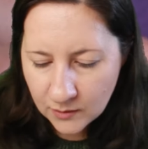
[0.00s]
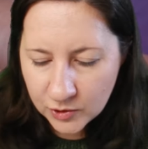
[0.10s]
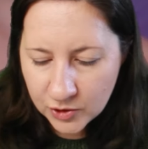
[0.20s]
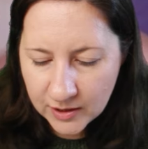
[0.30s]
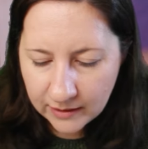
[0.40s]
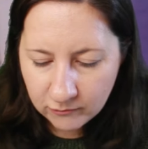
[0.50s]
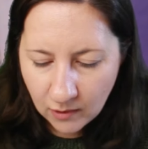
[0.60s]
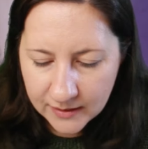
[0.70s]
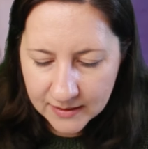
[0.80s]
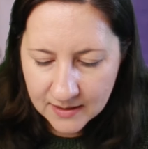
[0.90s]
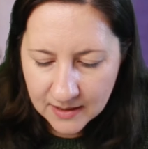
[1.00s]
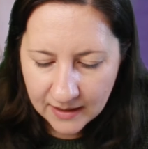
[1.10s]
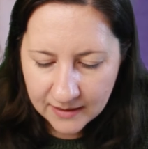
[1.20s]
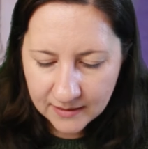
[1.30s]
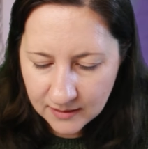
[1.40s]
once you get right to the
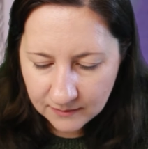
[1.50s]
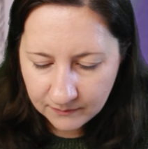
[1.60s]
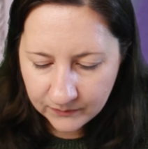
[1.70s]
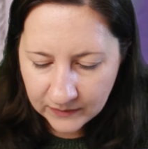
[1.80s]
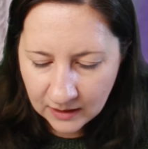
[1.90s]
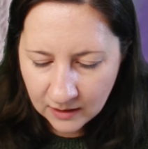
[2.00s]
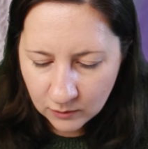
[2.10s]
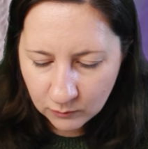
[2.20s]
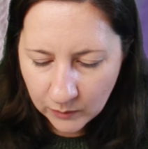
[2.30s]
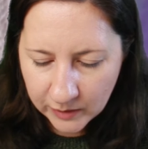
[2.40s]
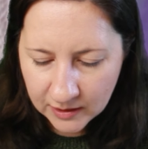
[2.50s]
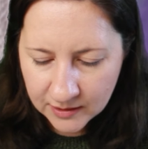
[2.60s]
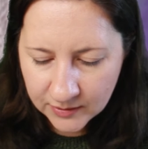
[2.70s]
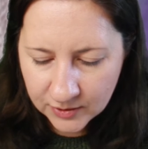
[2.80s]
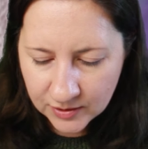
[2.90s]
end, what we're going to
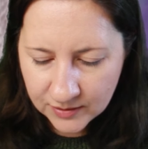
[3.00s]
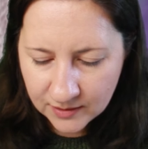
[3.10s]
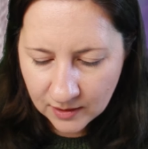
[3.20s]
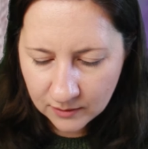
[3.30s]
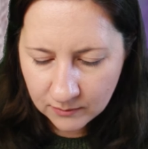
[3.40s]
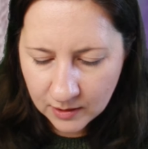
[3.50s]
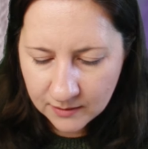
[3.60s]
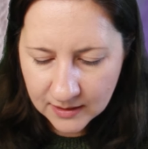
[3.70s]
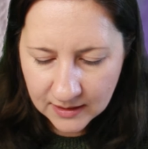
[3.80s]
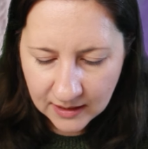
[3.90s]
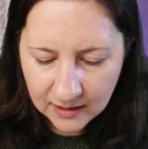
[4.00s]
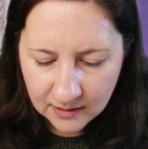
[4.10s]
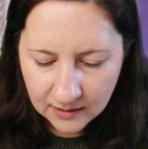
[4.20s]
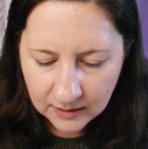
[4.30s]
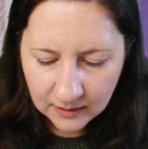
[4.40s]
do is just sew
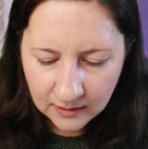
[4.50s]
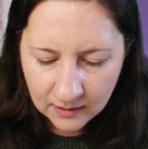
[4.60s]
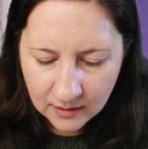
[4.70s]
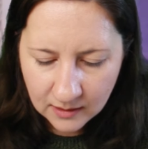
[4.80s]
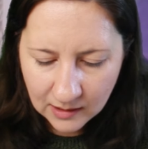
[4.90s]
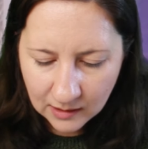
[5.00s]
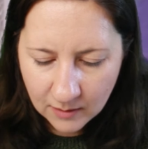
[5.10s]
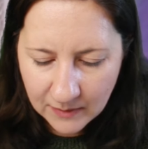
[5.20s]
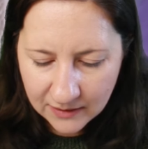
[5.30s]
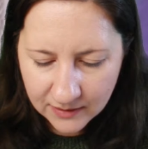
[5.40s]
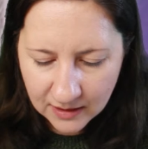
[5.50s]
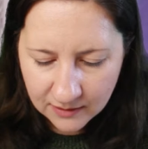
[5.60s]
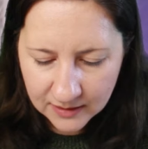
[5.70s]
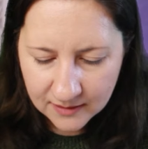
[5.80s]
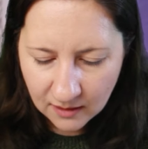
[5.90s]
underneath, come out the
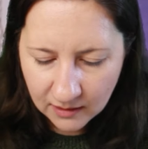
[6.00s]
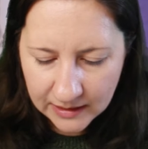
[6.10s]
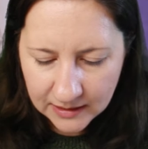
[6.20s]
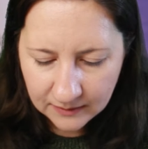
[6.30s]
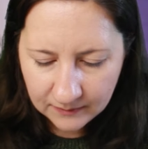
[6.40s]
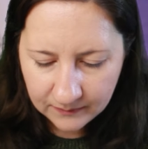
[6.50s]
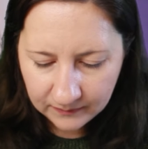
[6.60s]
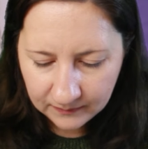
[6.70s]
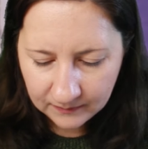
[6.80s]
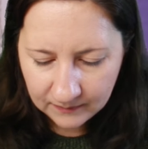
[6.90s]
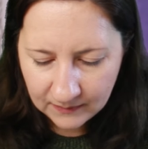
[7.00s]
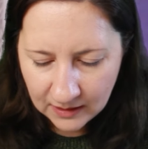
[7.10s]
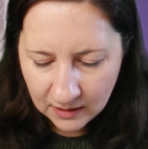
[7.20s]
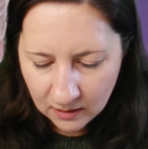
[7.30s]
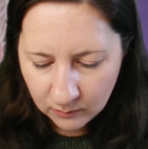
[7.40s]
other side,
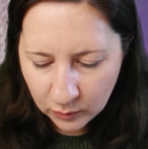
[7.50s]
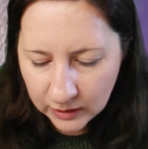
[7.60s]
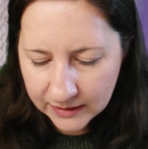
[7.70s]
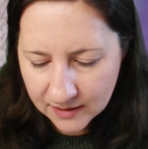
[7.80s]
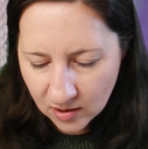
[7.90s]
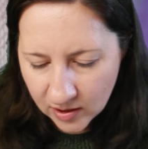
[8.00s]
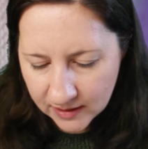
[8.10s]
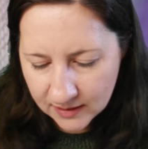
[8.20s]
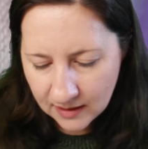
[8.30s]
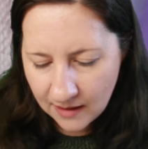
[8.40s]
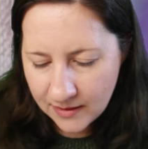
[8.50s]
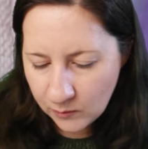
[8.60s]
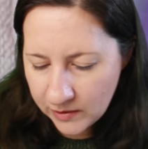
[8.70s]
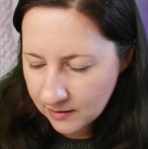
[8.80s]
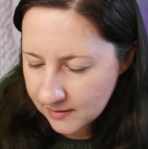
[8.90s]
pull it tight, and
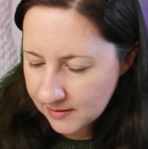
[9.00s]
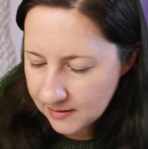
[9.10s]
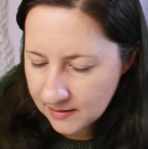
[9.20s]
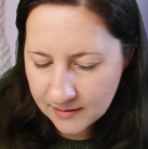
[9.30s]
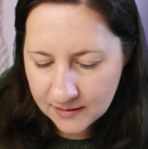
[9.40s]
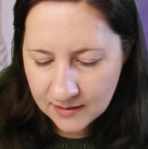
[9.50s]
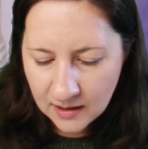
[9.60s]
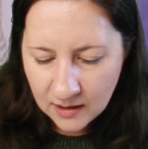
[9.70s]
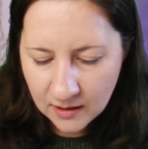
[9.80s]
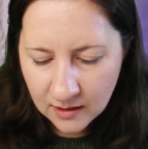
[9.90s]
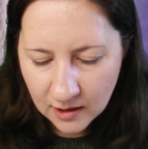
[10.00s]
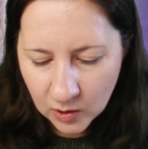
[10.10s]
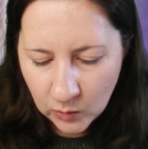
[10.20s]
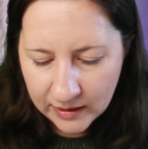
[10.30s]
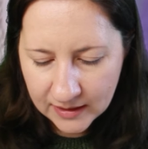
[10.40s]
then with our scissors a
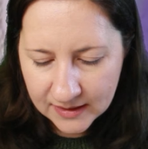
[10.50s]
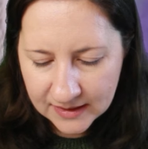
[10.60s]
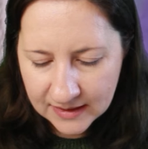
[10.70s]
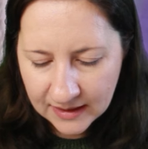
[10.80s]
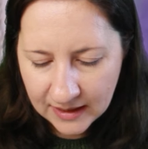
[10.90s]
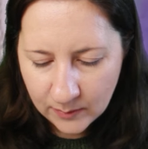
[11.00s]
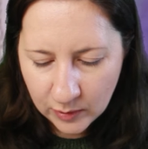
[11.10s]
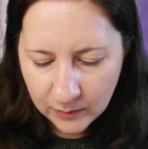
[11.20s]
quick snip.